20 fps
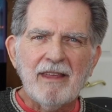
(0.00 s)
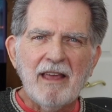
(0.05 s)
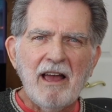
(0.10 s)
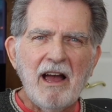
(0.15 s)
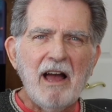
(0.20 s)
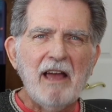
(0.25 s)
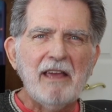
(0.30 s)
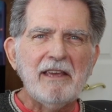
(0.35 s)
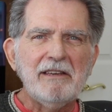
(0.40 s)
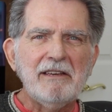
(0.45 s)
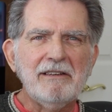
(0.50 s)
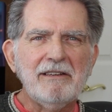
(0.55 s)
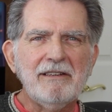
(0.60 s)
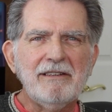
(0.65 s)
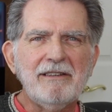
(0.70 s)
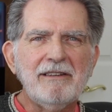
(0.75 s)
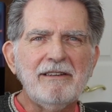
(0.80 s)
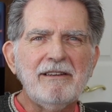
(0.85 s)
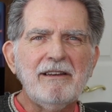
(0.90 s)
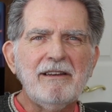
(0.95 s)
Hi,
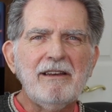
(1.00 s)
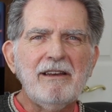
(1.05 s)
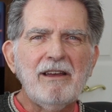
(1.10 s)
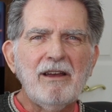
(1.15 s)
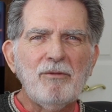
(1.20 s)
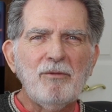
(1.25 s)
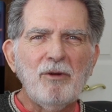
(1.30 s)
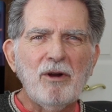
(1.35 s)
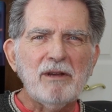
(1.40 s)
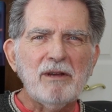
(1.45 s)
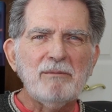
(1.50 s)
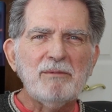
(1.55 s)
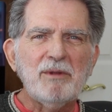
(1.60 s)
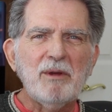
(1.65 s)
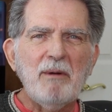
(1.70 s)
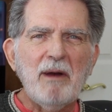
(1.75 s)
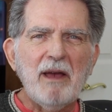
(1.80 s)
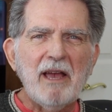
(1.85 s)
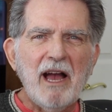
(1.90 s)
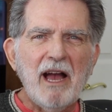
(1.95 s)
welcome
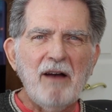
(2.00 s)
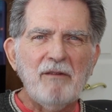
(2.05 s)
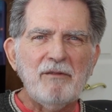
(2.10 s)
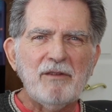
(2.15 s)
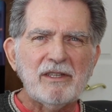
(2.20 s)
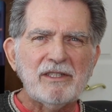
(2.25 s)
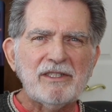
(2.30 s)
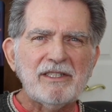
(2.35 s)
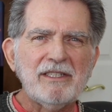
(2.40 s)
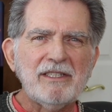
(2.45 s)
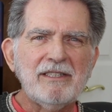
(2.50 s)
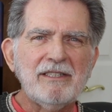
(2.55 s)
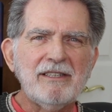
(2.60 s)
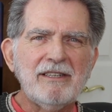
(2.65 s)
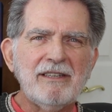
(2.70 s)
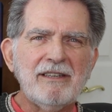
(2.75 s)
to my office.